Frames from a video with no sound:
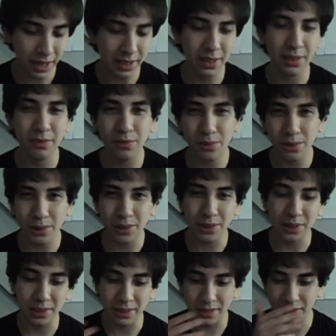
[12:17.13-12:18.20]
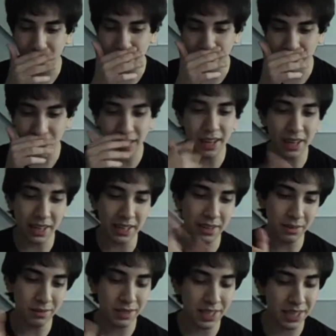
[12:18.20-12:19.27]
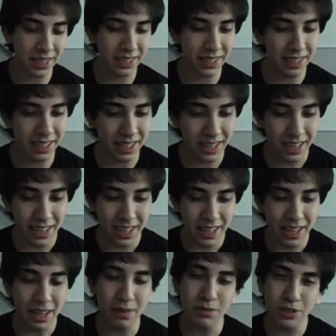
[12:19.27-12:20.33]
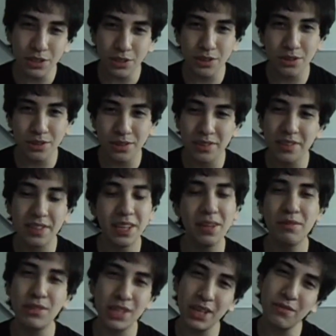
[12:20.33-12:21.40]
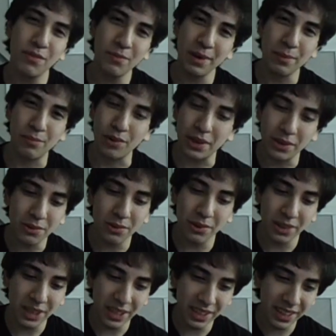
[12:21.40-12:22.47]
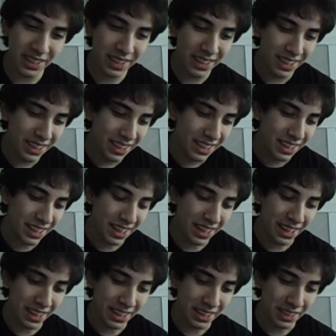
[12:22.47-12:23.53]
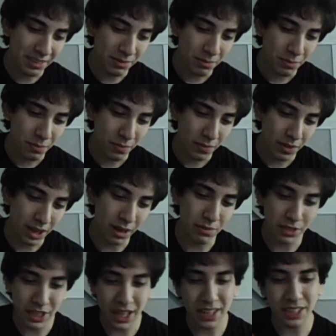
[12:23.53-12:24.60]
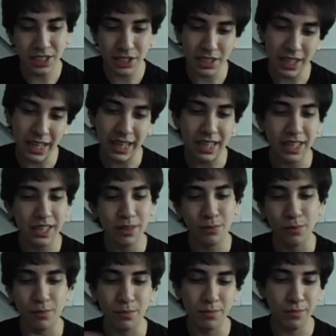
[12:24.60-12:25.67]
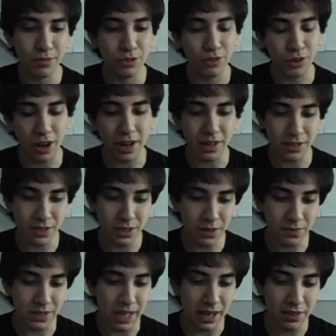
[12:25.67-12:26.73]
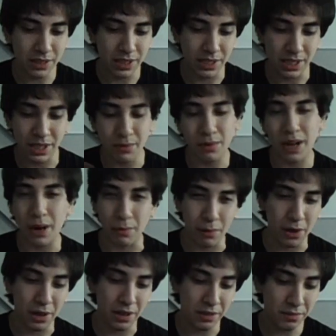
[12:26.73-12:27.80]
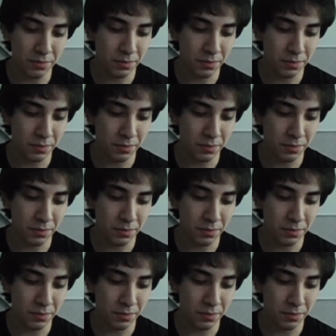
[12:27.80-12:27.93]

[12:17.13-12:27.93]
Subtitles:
think for, it was like, it was like for my breakcore thing, and I was kind of just like drawing stuff down to see what I want.